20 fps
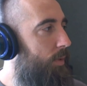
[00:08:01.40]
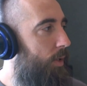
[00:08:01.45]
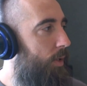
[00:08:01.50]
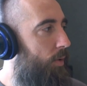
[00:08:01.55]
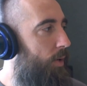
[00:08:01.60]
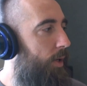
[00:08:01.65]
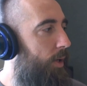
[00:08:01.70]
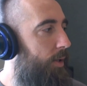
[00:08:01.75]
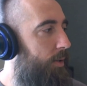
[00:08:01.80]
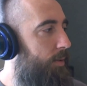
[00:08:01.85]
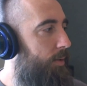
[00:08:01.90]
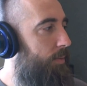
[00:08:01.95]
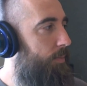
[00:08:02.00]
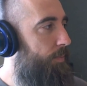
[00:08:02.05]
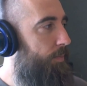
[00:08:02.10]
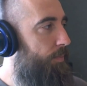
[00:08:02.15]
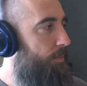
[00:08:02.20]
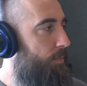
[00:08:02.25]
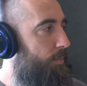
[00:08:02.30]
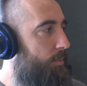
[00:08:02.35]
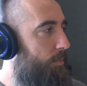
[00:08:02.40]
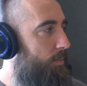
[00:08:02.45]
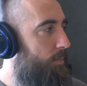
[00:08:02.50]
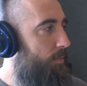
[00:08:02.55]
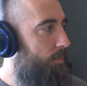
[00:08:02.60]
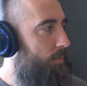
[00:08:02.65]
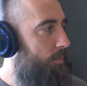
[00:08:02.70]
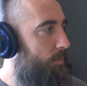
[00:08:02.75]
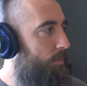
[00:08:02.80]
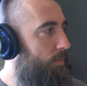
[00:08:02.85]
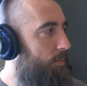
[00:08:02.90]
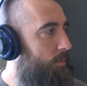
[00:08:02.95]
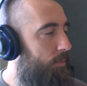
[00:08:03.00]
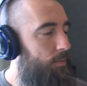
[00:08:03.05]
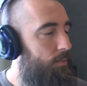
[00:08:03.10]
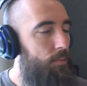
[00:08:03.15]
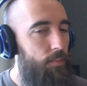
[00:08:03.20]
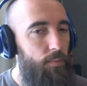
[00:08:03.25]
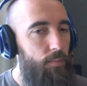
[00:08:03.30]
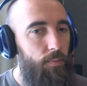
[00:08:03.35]

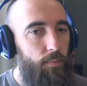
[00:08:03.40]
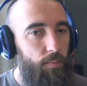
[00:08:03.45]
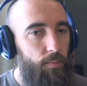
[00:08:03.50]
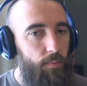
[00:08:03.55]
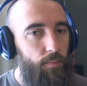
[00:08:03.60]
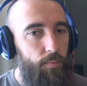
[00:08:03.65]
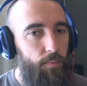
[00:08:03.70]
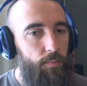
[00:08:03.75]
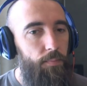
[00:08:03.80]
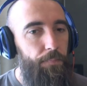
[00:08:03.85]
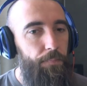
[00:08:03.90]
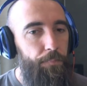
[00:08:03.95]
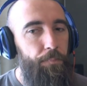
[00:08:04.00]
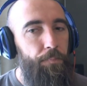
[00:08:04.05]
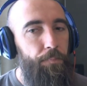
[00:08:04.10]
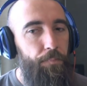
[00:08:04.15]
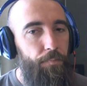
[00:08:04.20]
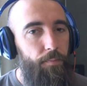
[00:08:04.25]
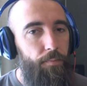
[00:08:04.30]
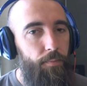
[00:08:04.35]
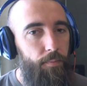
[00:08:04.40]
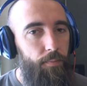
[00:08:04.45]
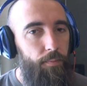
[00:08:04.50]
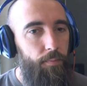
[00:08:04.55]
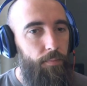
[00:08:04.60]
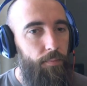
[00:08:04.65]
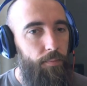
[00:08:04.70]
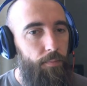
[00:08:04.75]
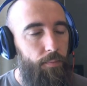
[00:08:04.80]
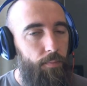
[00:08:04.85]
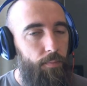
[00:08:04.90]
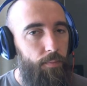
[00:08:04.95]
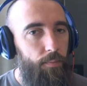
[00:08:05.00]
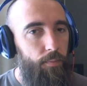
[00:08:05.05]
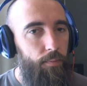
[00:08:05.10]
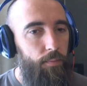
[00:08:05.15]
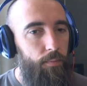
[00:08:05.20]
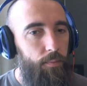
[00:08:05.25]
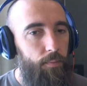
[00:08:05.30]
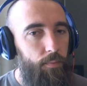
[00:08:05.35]

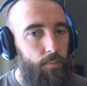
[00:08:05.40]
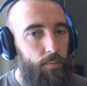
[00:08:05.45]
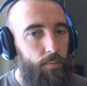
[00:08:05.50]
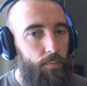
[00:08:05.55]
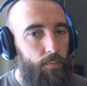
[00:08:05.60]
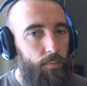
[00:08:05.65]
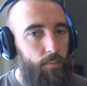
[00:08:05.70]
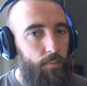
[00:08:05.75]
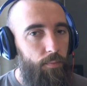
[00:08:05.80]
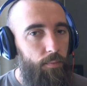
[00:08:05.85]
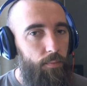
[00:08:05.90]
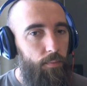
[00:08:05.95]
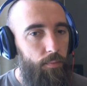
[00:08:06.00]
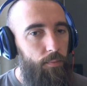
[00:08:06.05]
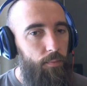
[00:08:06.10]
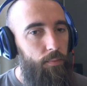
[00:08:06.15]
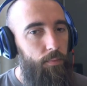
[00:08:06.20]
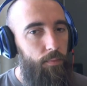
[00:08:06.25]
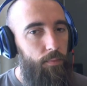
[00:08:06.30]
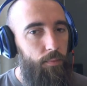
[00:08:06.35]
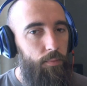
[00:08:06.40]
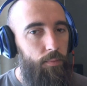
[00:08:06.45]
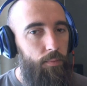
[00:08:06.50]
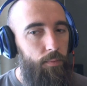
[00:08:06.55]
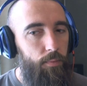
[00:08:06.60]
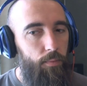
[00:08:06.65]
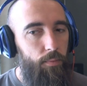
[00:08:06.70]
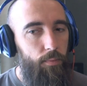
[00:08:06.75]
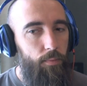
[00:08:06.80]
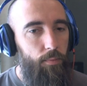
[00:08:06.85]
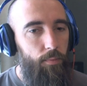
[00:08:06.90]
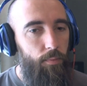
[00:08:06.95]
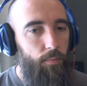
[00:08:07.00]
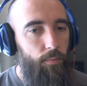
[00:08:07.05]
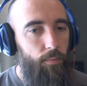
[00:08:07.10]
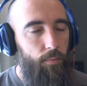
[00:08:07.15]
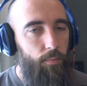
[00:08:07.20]
(silent)